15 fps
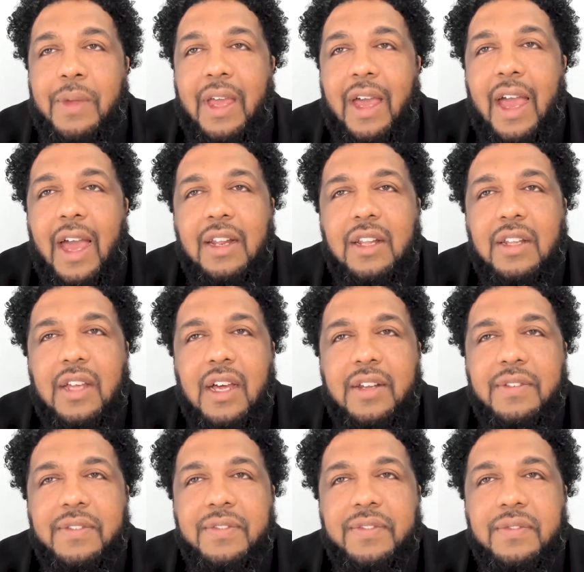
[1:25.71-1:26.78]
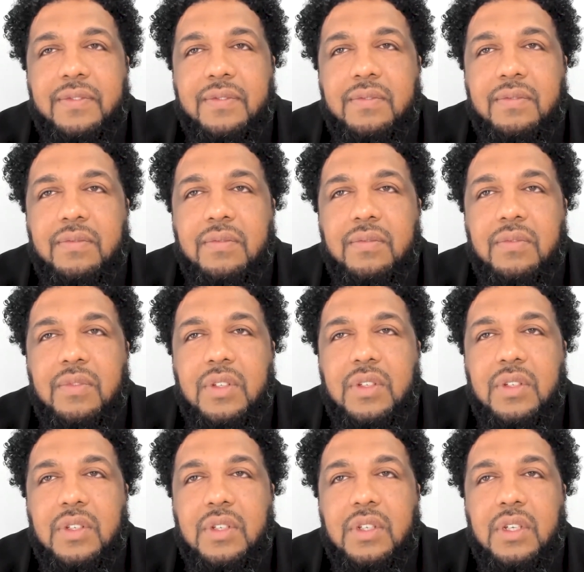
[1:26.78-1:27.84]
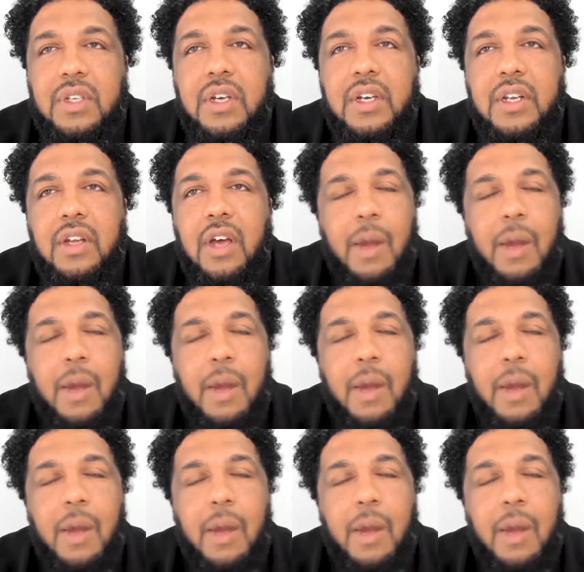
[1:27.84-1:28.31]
me? I had a lot of good